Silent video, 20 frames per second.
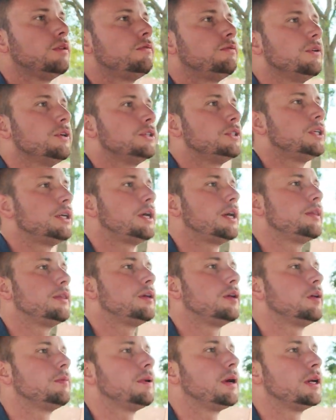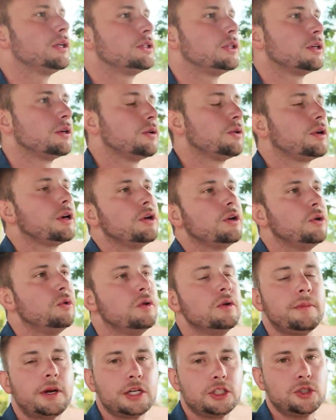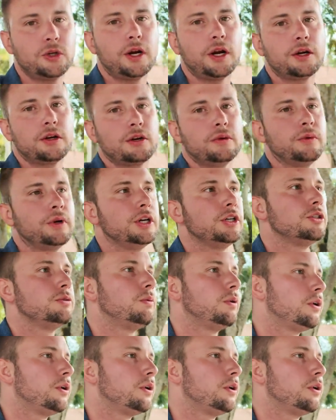the first thing I think about is like, okay, who am I trying to reach?